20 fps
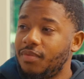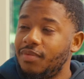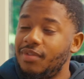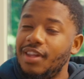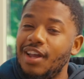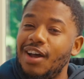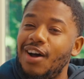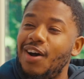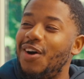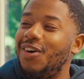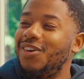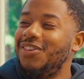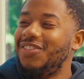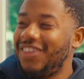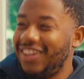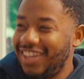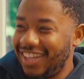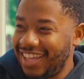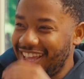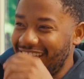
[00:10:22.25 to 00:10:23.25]
No.
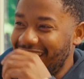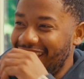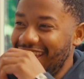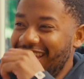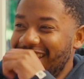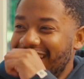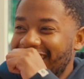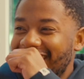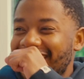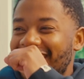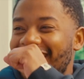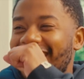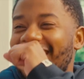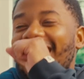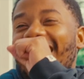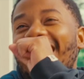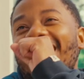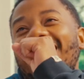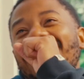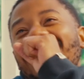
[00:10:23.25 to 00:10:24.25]

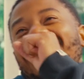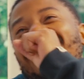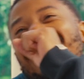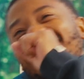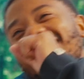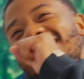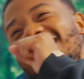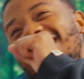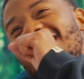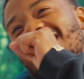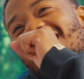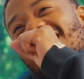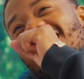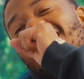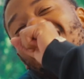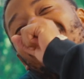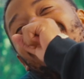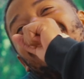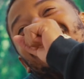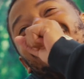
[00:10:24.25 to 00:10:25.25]
Like,
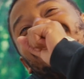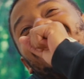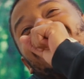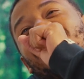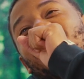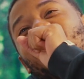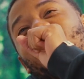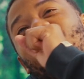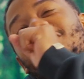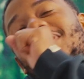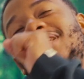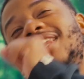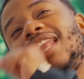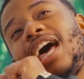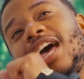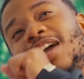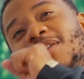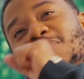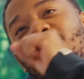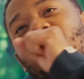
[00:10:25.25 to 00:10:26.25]
it still be
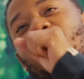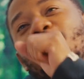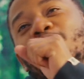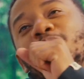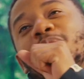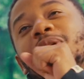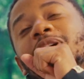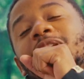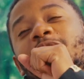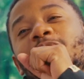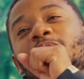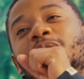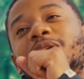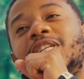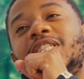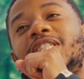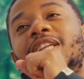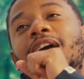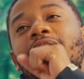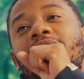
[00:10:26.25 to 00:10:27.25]
like moments where
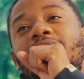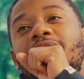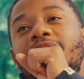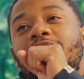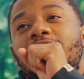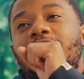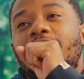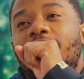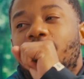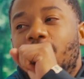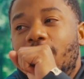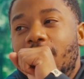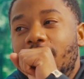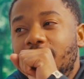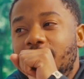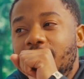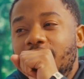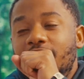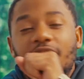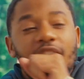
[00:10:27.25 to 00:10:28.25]
it's like this shit
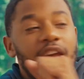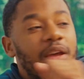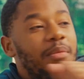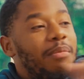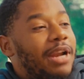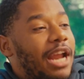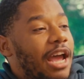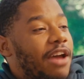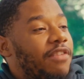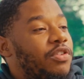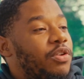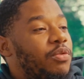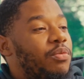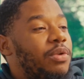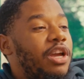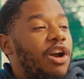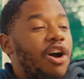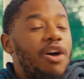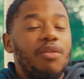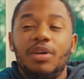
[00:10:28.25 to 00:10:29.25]
crazy, but after
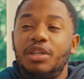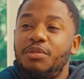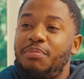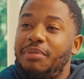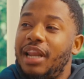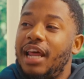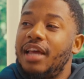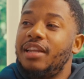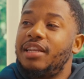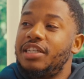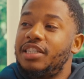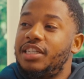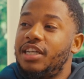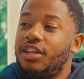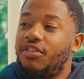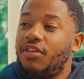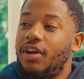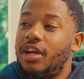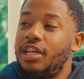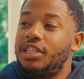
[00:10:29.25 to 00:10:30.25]
we always be like this
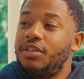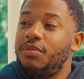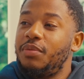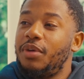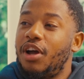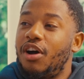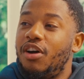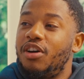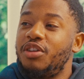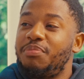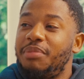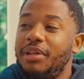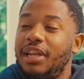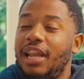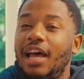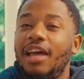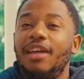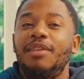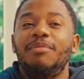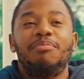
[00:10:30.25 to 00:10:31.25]
shit crazy, we always be
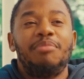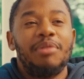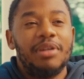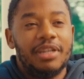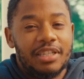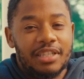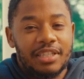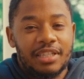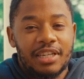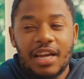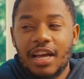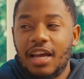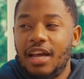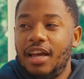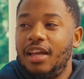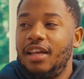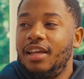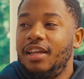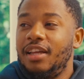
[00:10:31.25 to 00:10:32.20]
like, but it's not.